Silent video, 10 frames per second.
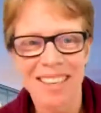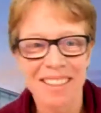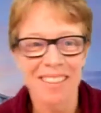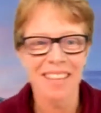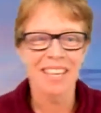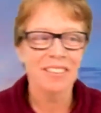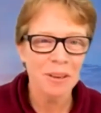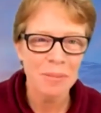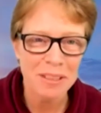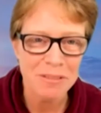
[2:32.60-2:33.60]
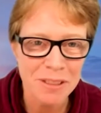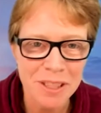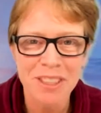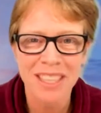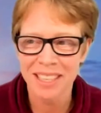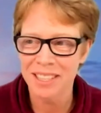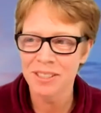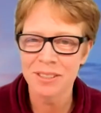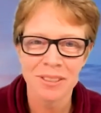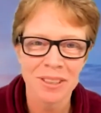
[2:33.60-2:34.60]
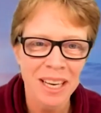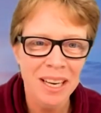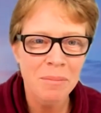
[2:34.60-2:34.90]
and thank you very much for tuning in to